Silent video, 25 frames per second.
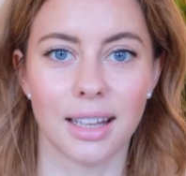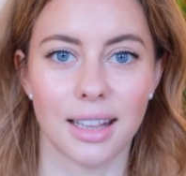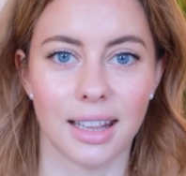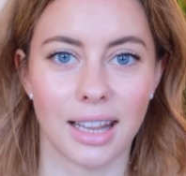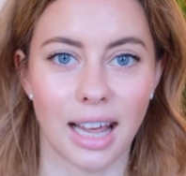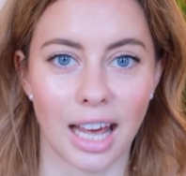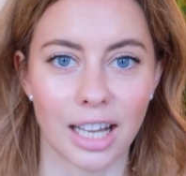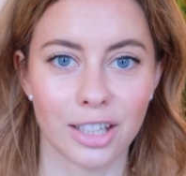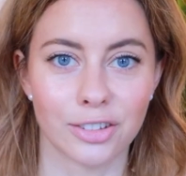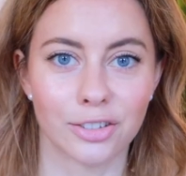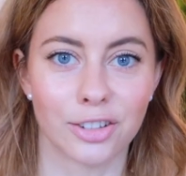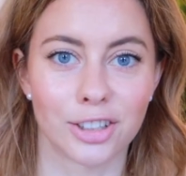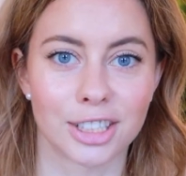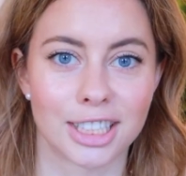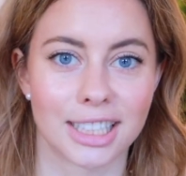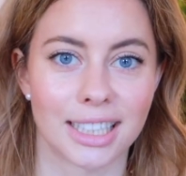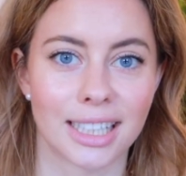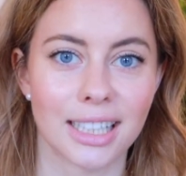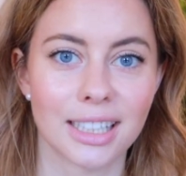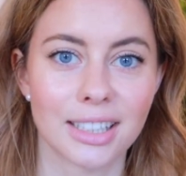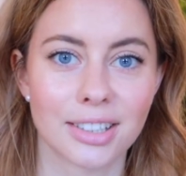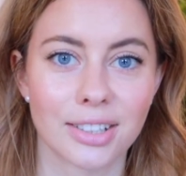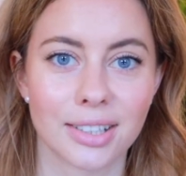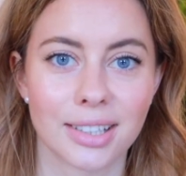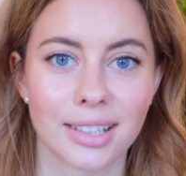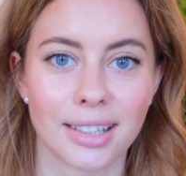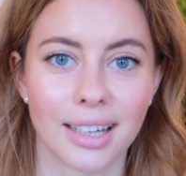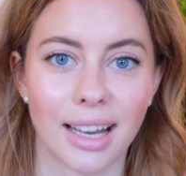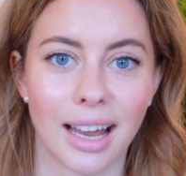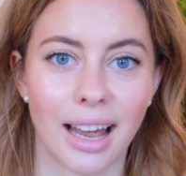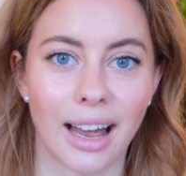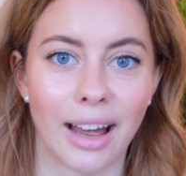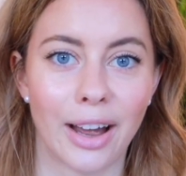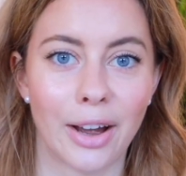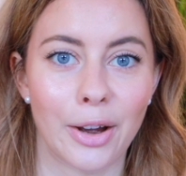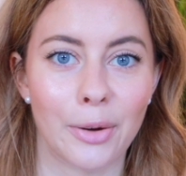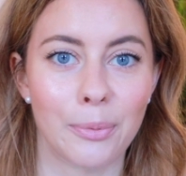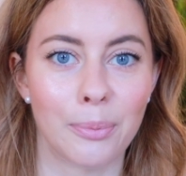That was it.
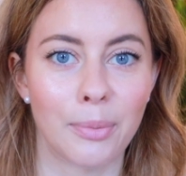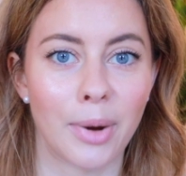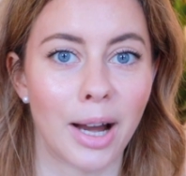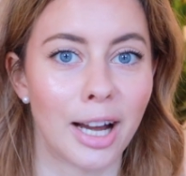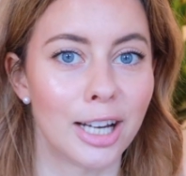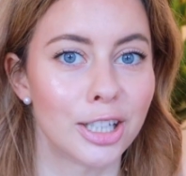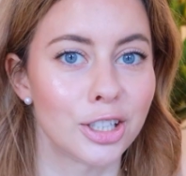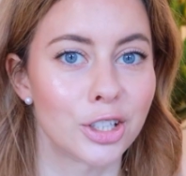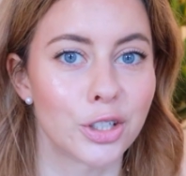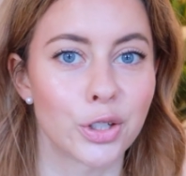I